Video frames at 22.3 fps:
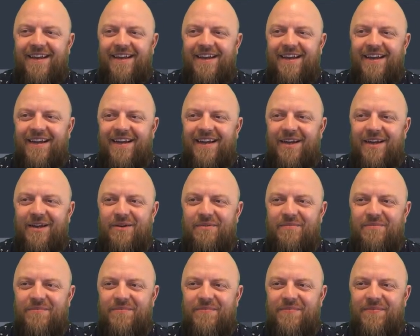
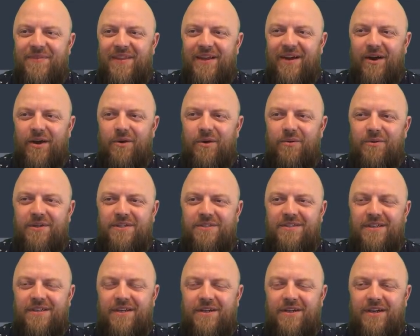I
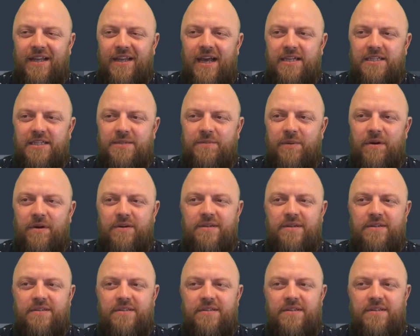always look at that and smile
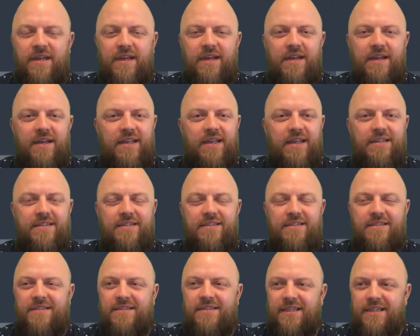because
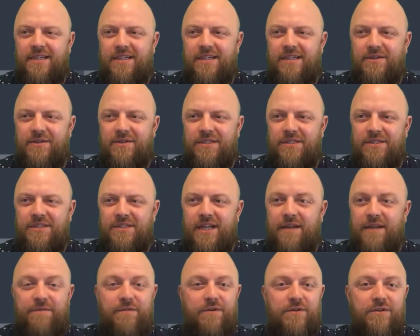it can also
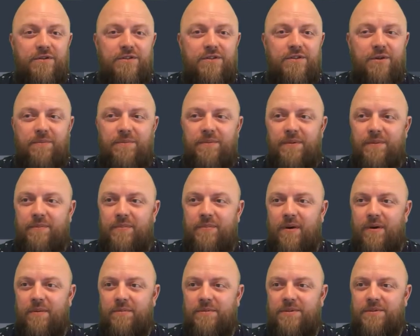stand for top of the
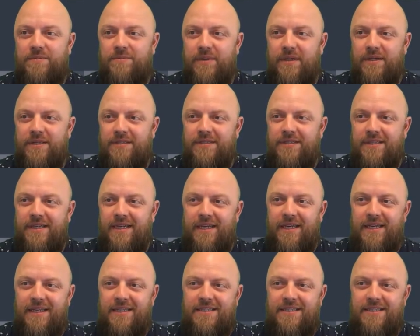pops, but
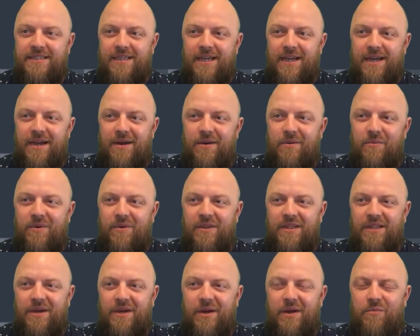it's
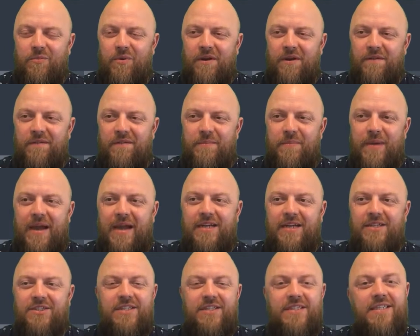one of the
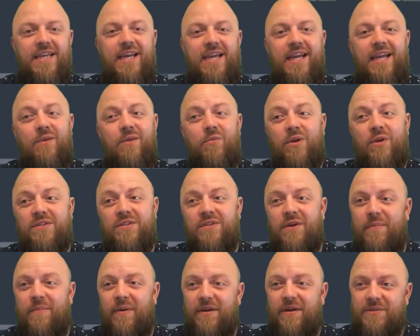packages in
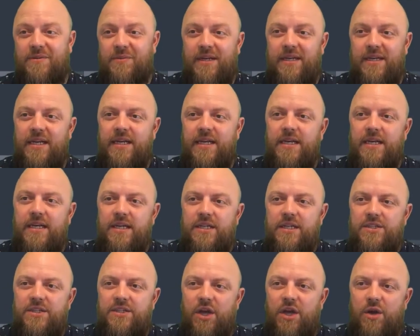one-time password.
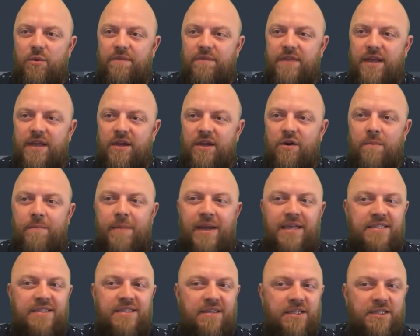So we've then got
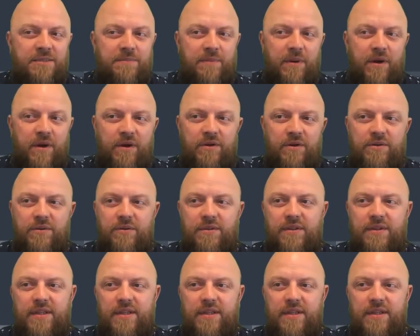maintenance mode.